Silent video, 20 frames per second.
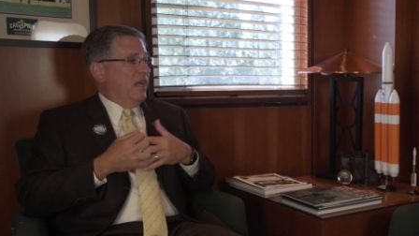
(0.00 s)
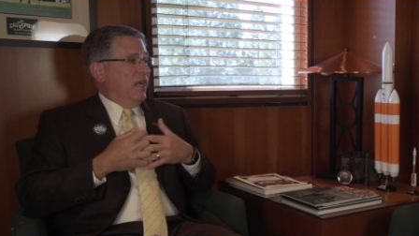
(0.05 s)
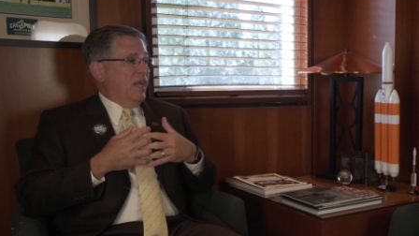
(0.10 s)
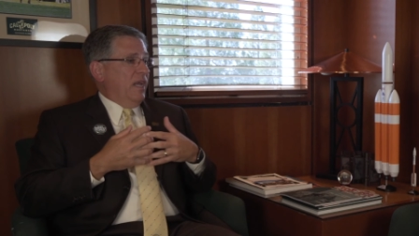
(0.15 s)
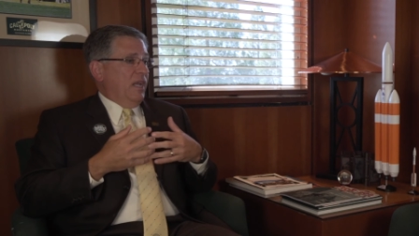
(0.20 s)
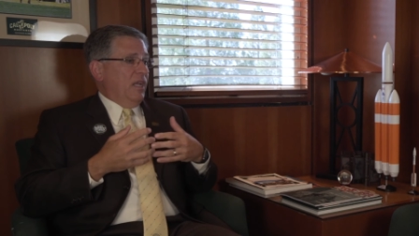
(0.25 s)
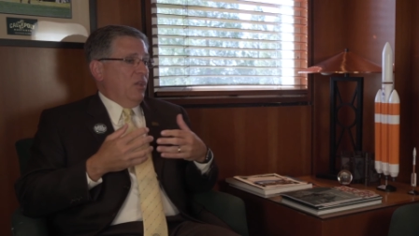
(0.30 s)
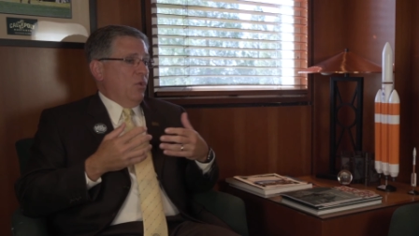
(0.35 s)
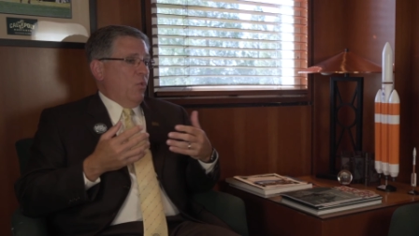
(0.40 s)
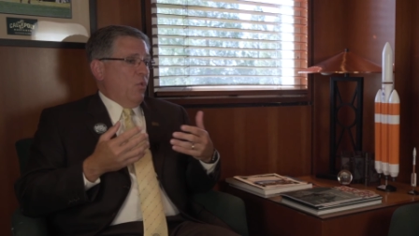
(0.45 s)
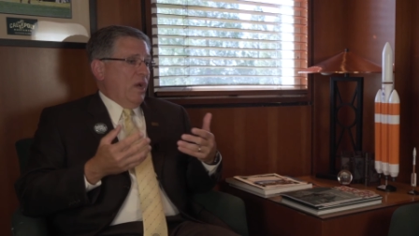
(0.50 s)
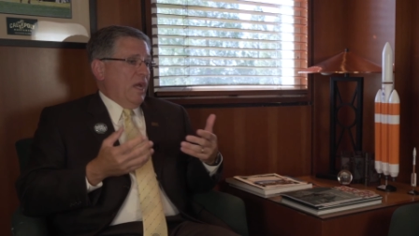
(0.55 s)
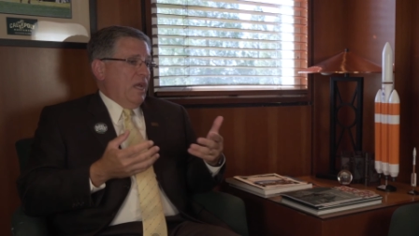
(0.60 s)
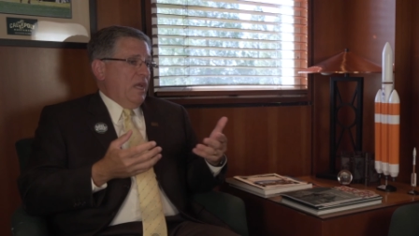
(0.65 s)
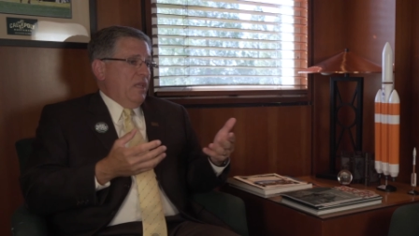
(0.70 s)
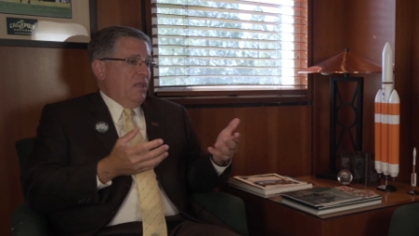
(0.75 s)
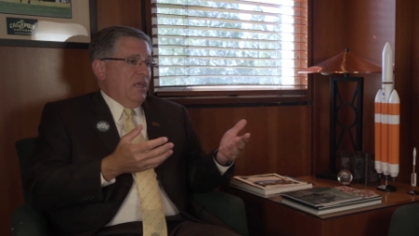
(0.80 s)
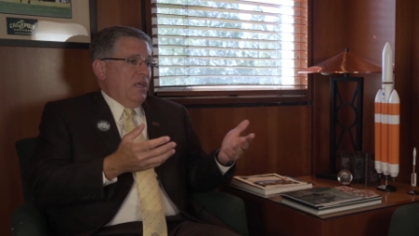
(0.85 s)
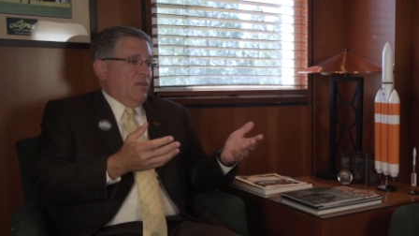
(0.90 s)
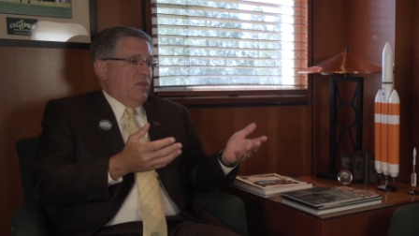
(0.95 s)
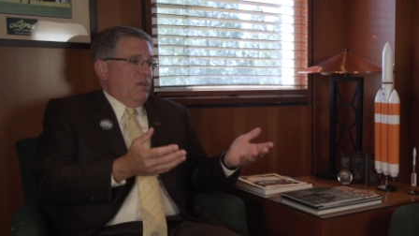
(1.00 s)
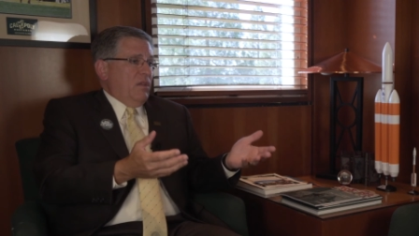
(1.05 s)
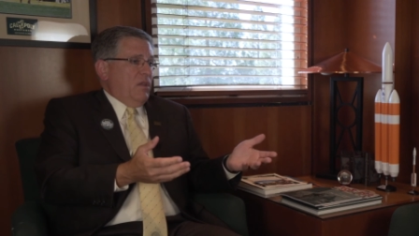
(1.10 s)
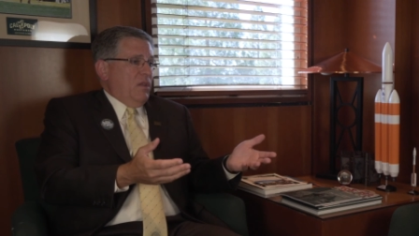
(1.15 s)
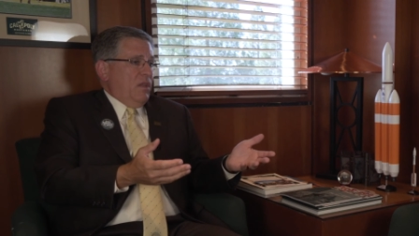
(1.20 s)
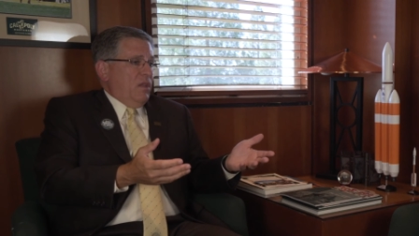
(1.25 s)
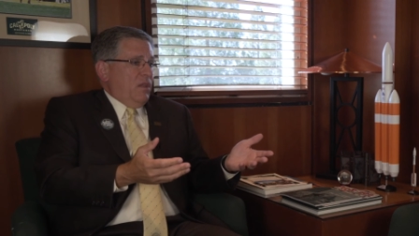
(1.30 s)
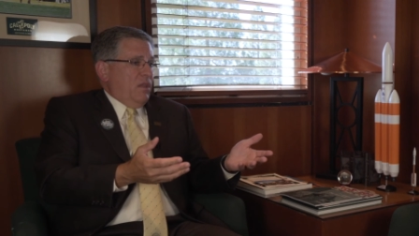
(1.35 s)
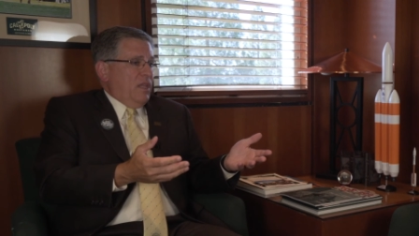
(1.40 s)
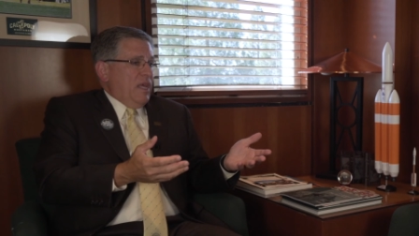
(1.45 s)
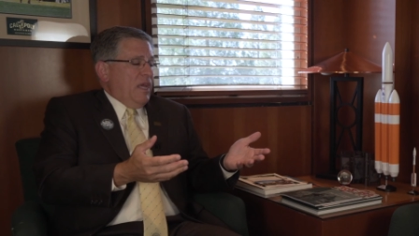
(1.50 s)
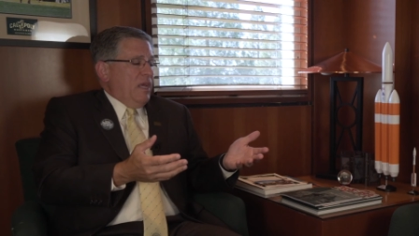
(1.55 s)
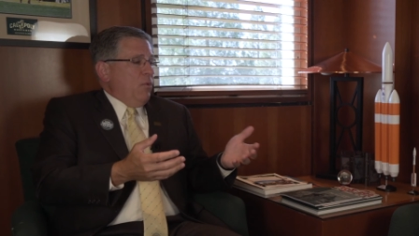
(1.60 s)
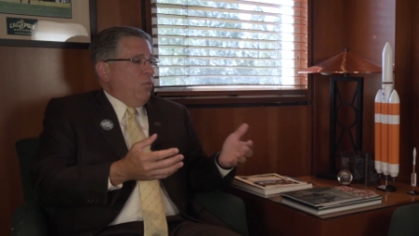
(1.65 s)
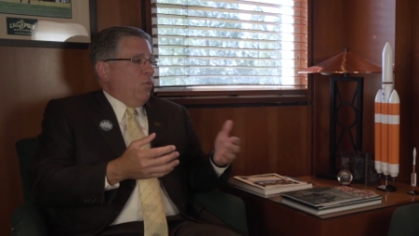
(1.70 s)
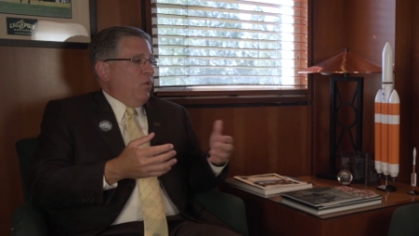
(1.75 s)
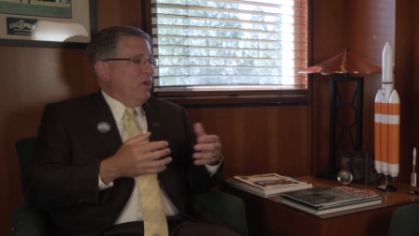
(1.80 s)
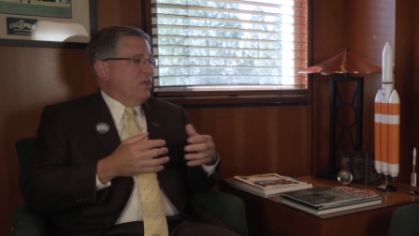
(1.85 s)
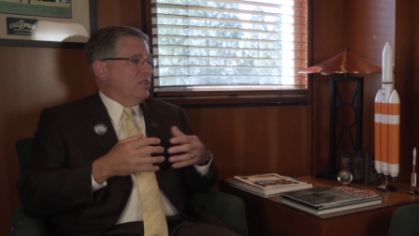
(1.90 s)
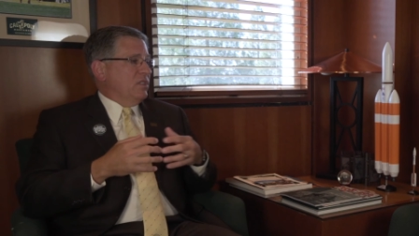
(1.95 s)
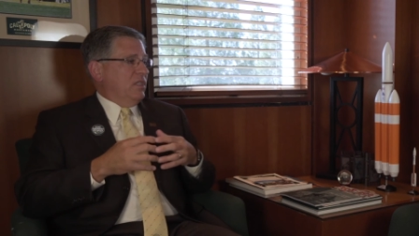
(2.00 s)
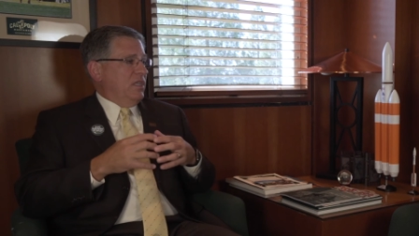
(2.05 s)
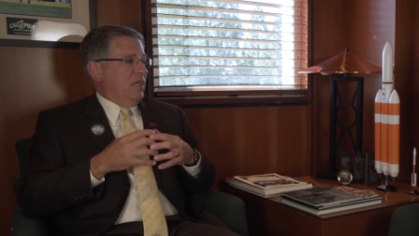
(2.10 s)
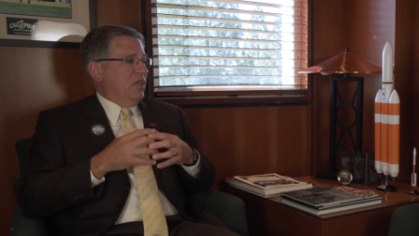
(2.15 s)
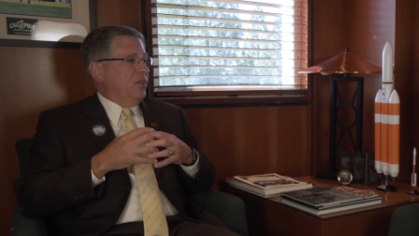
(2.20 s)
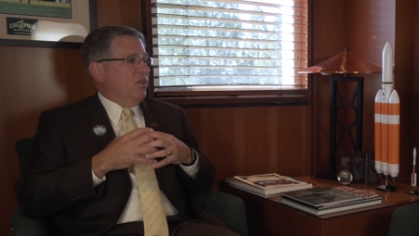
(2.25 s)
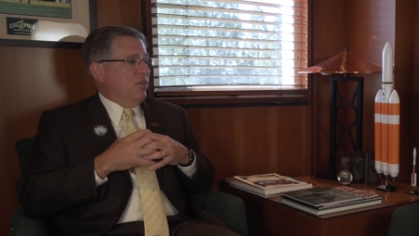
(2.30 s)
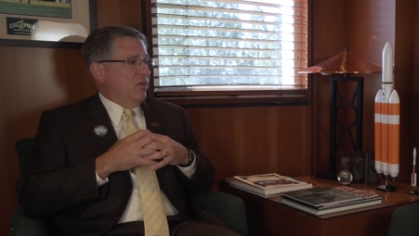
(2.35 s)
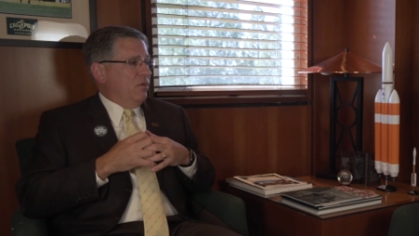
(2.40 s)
and in the way that they want to see it